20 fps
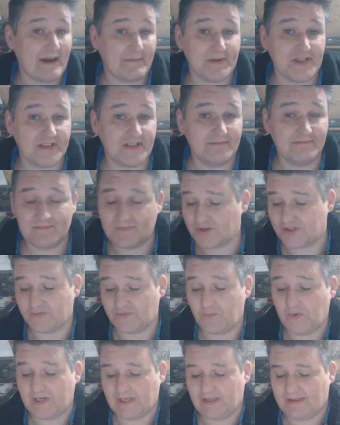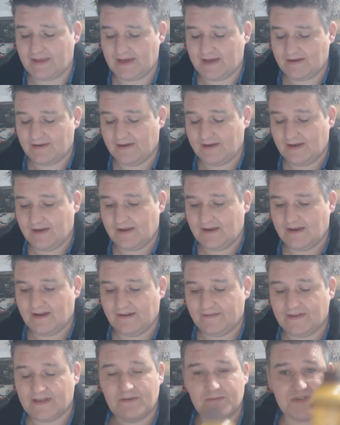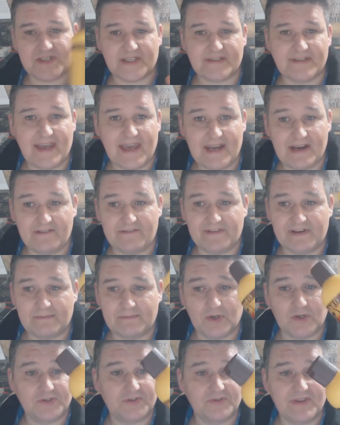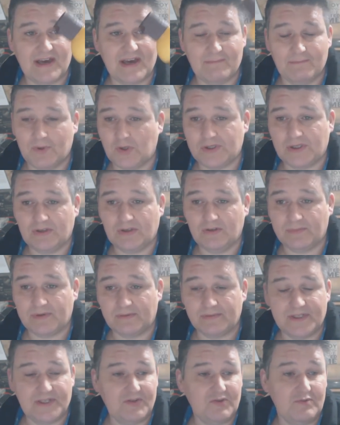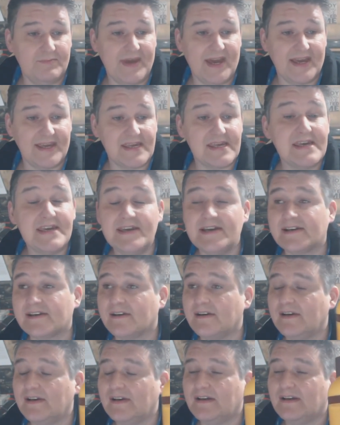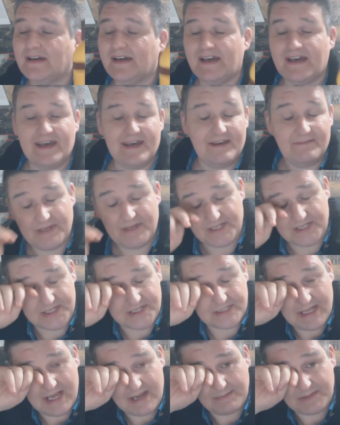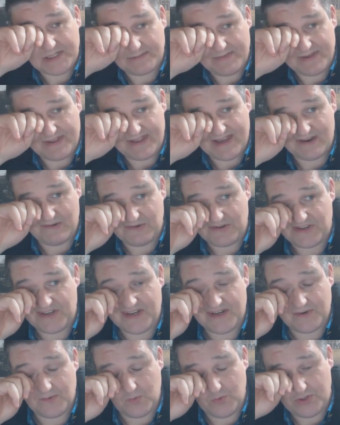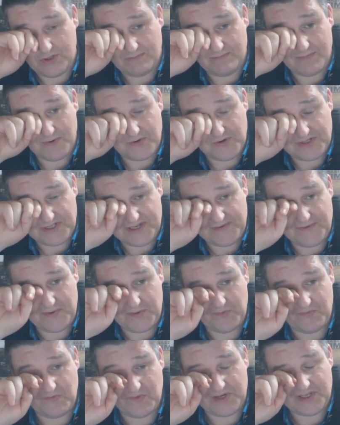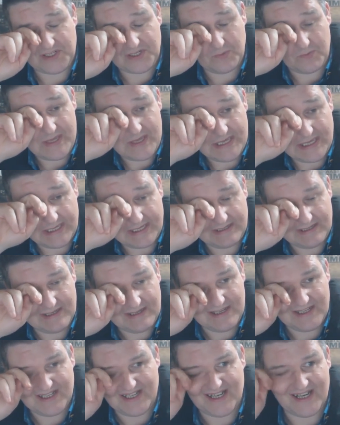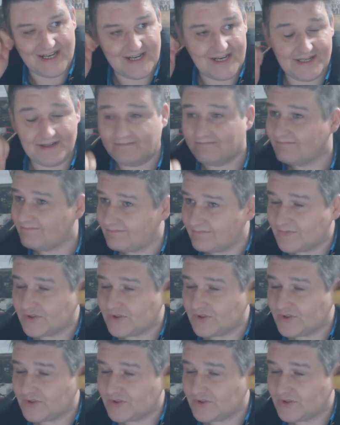Amazon or somewhere like that. I think it was a tenner for a bottle. That bottle will probably do me a year. But slap some of that on your wooden mods every once a week and